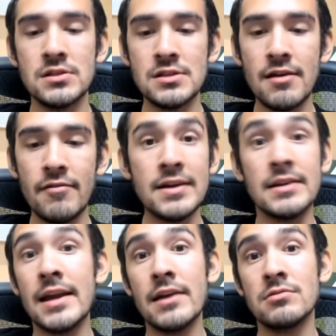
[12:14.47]
to see if he
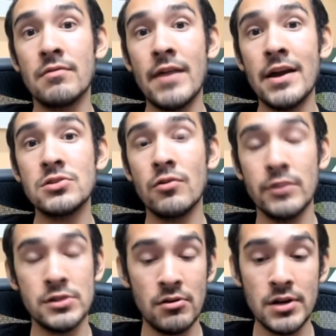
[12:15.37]
could get his revenge
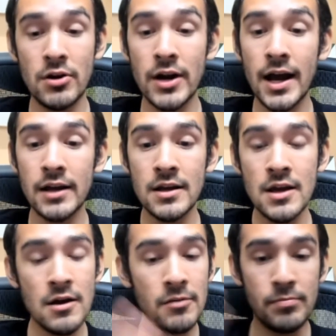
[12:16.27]
over Tony or not.
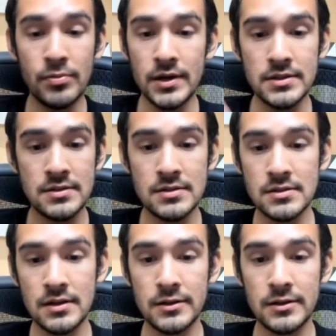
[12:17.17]
But